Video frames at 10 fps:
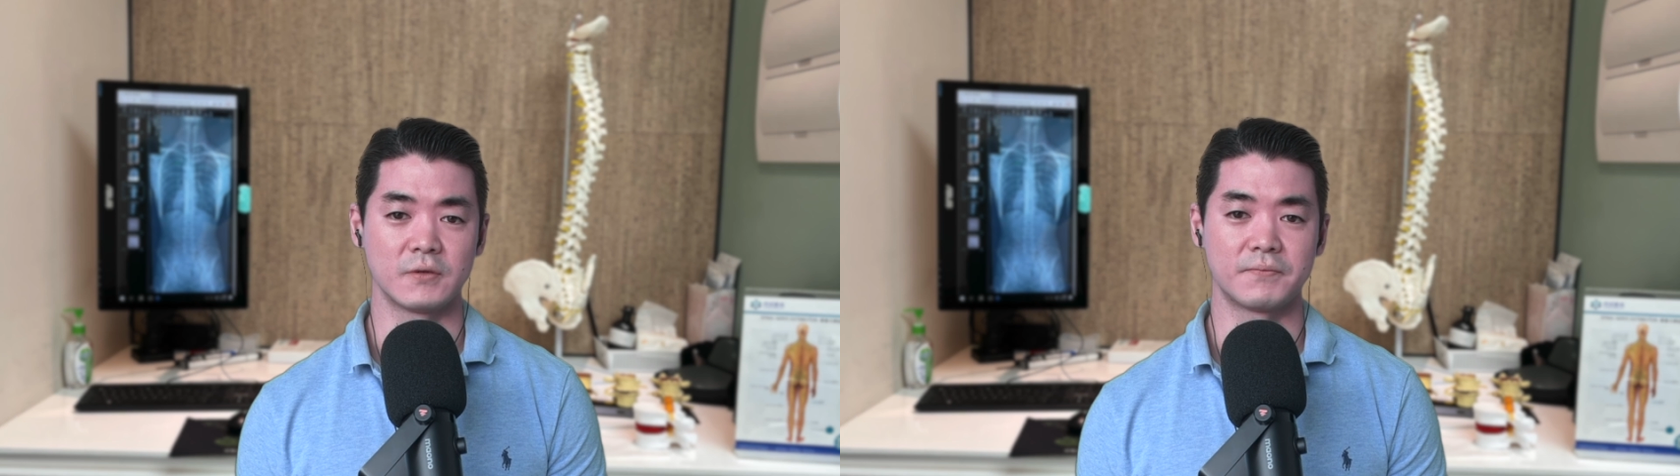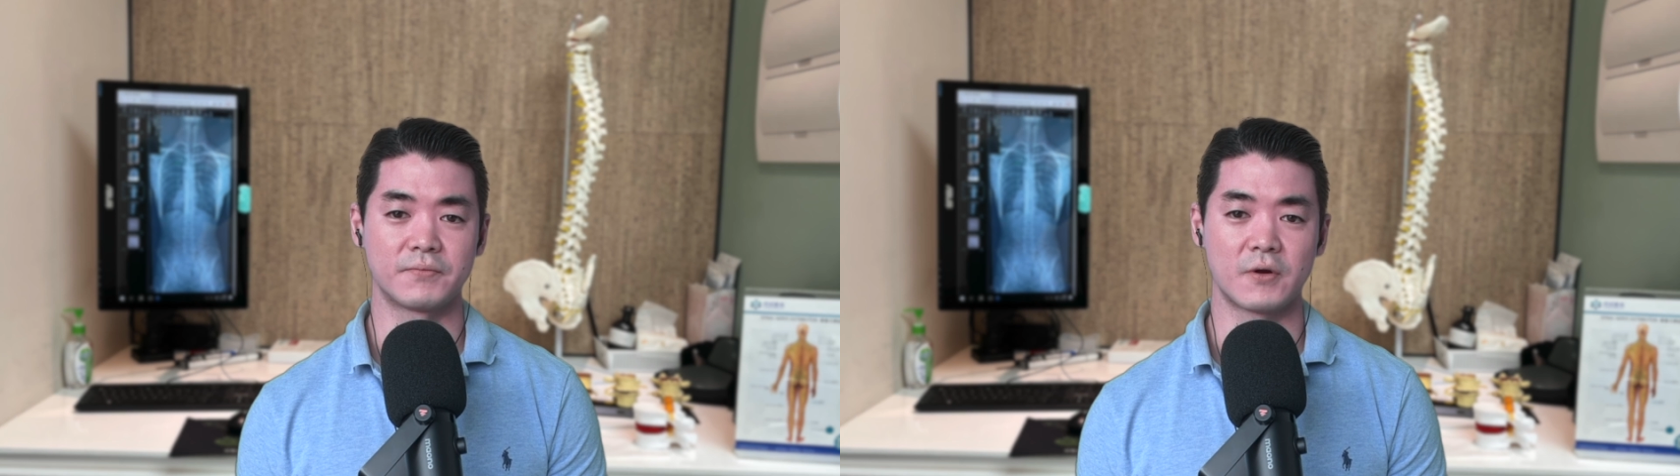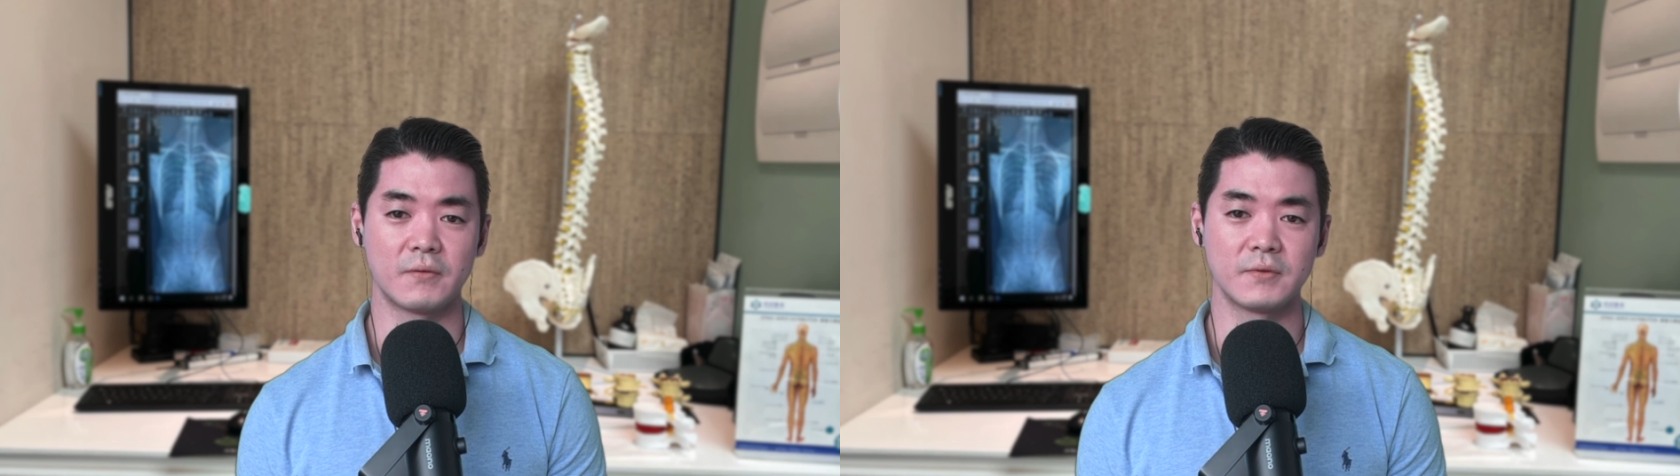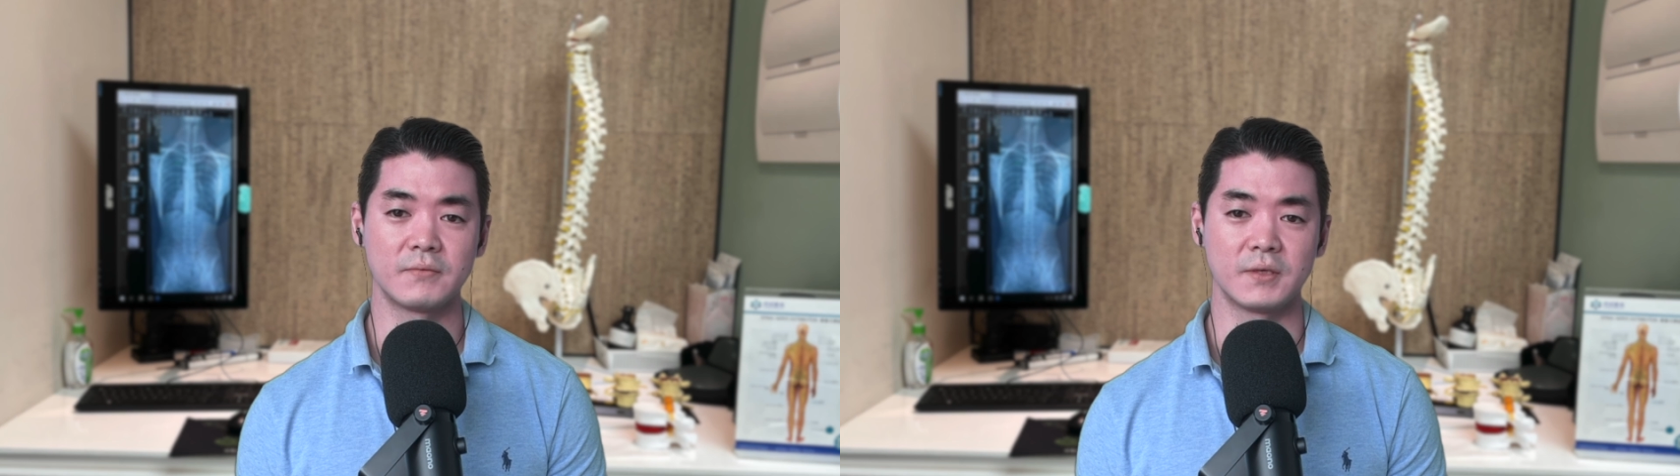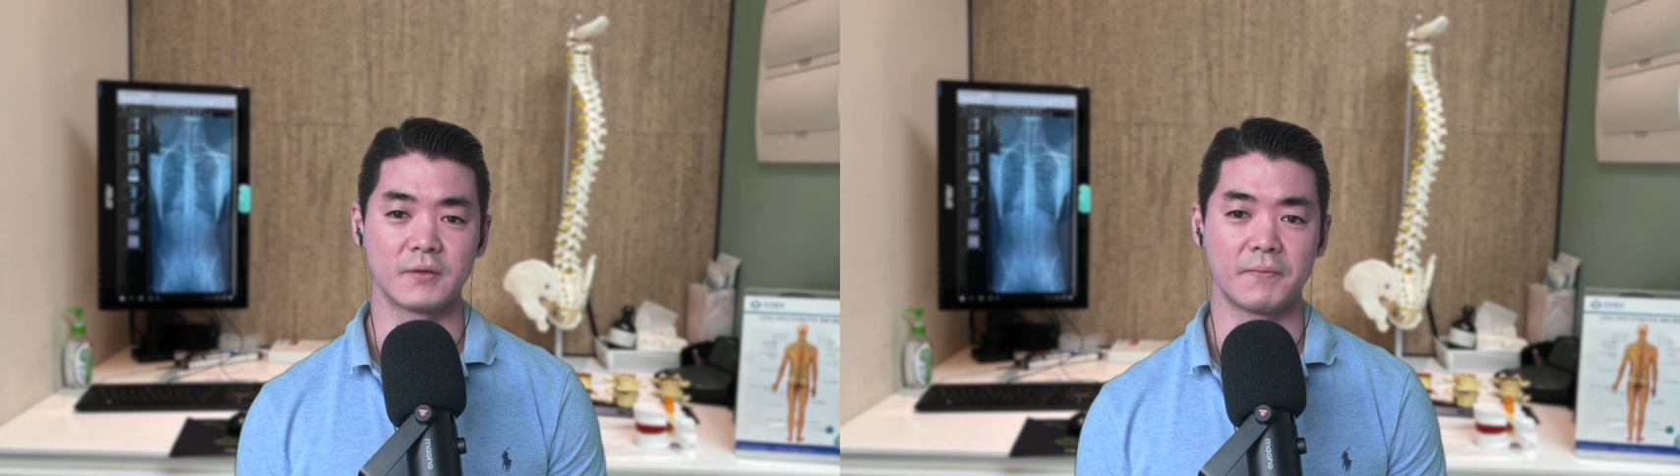the
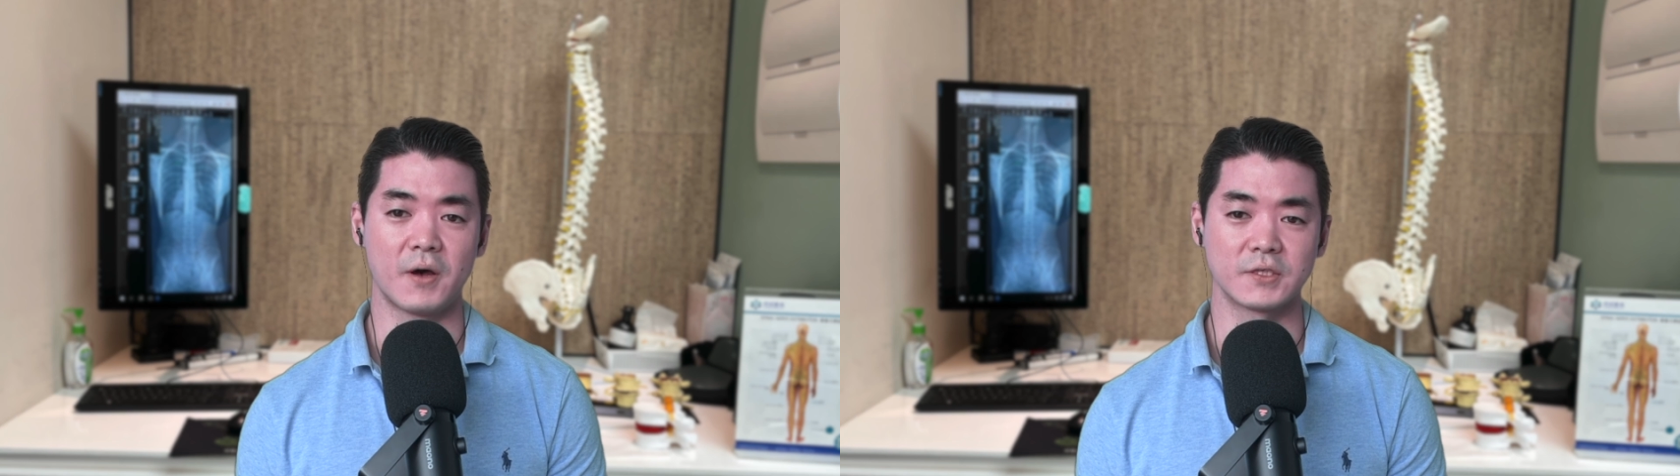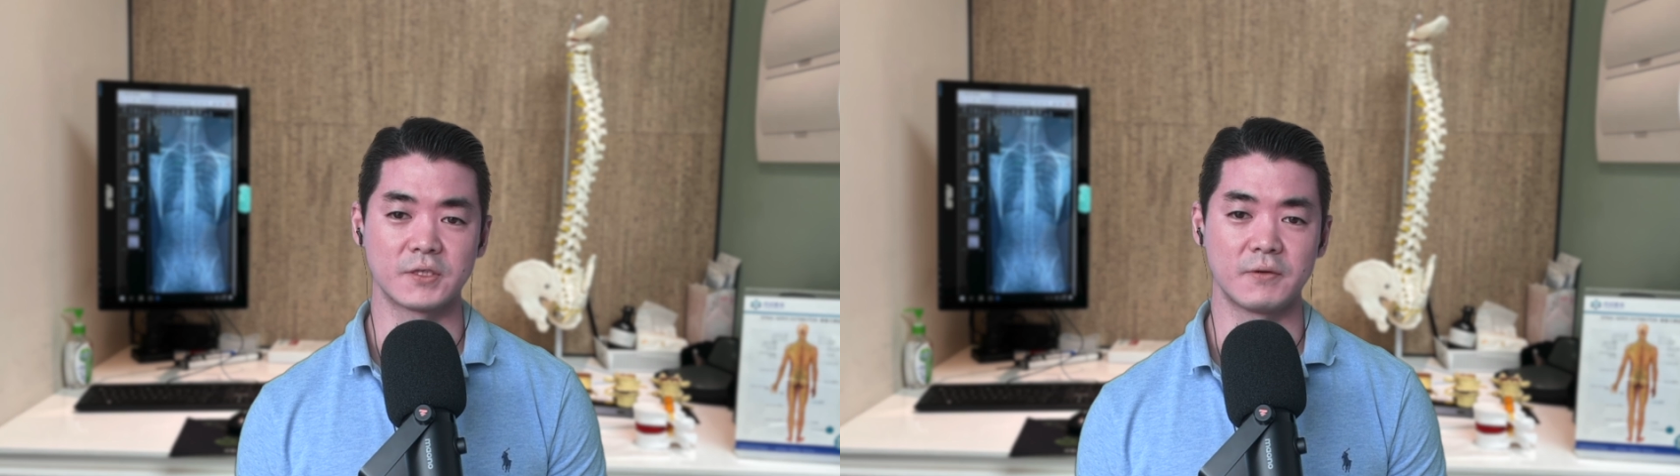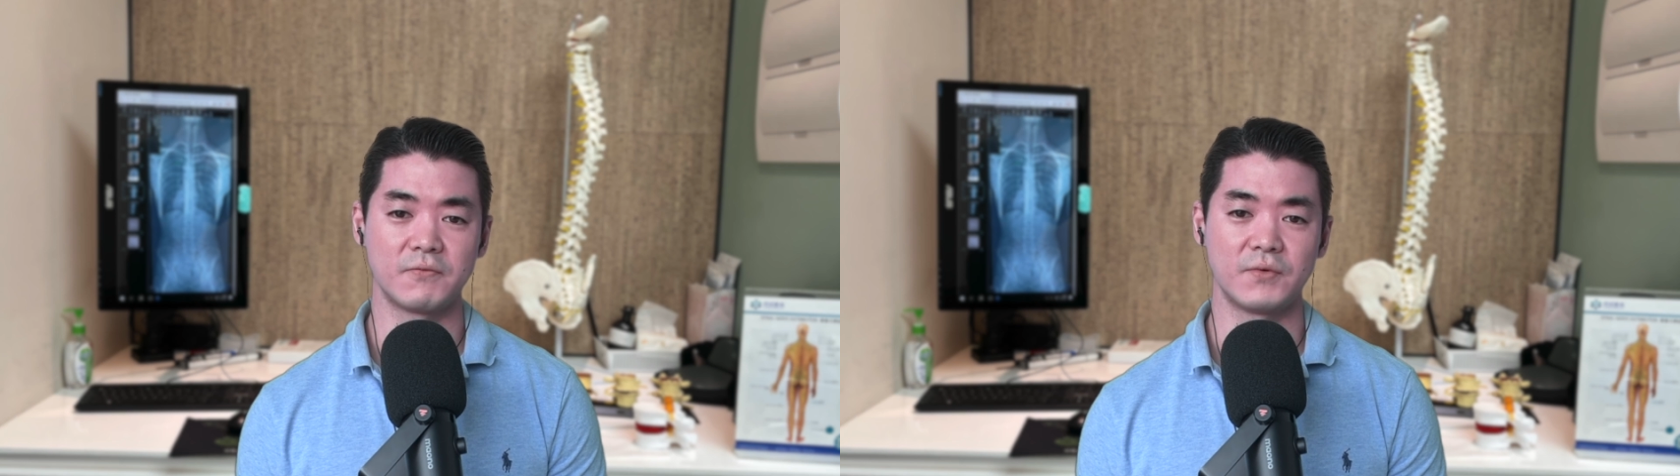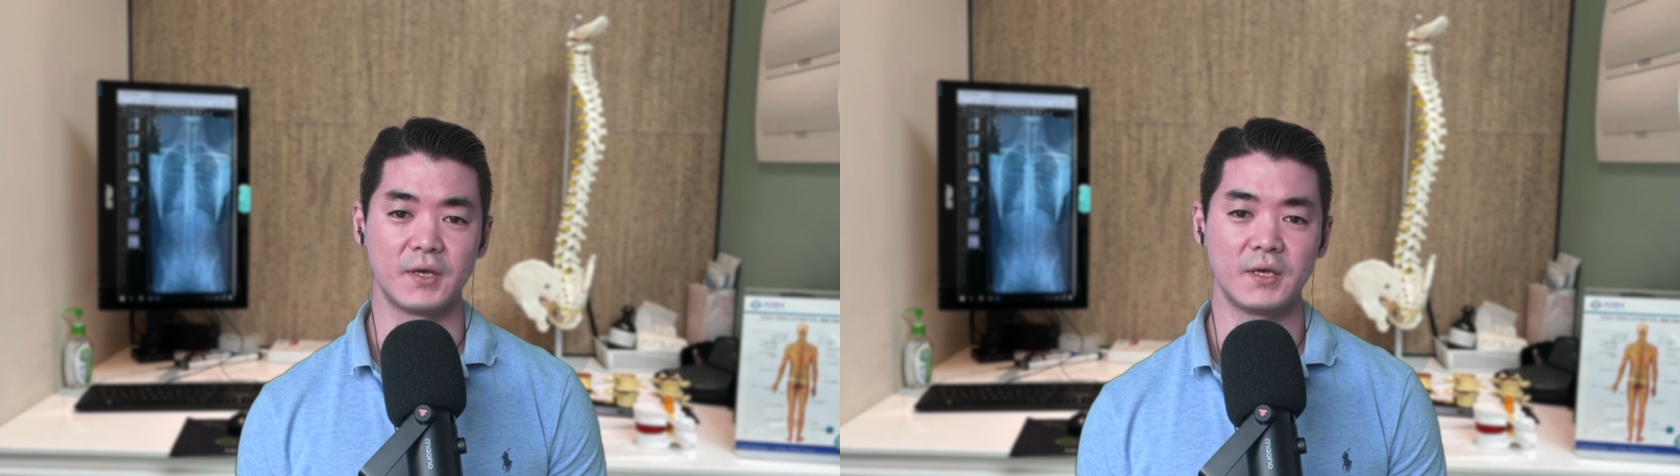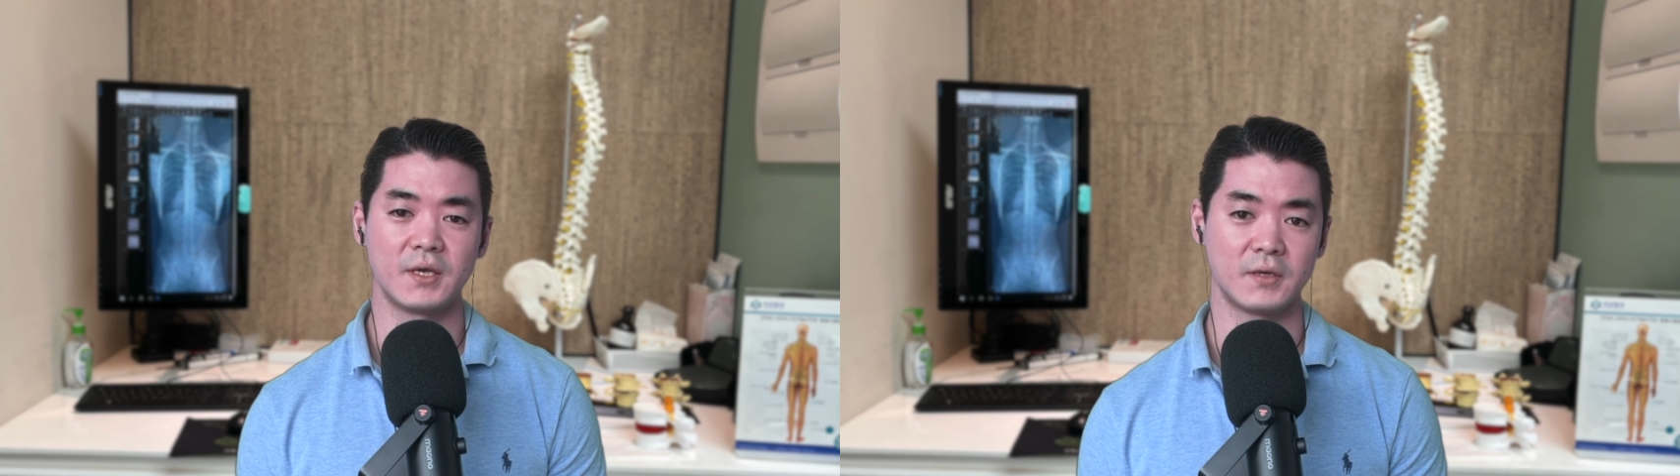problem in a positive
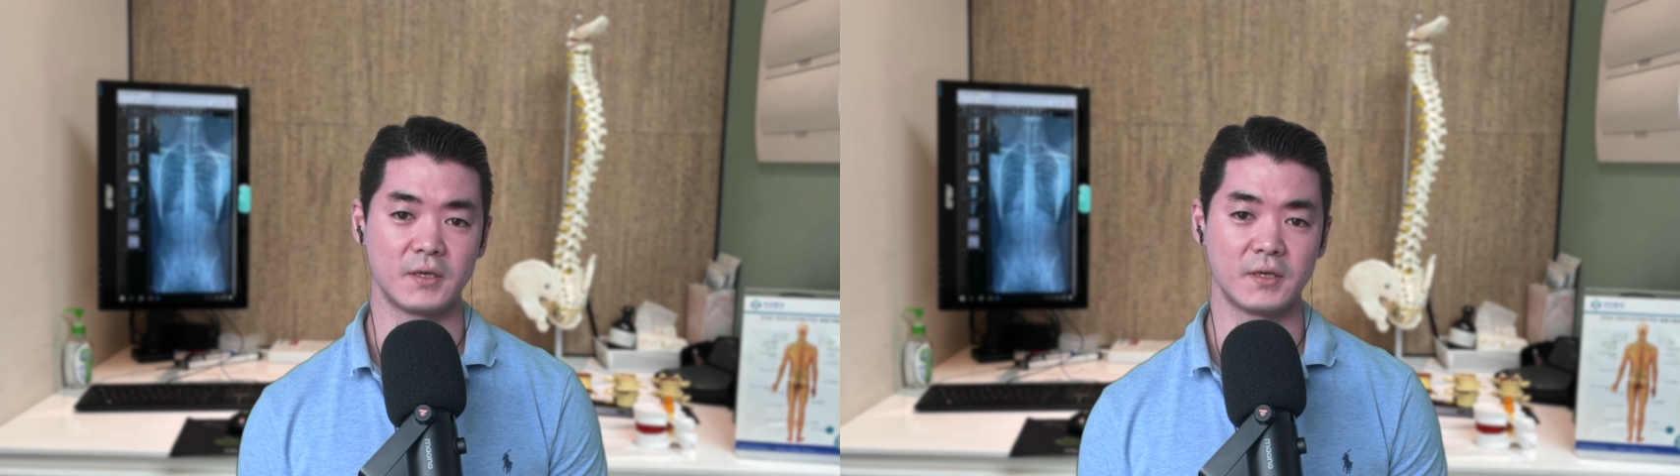way,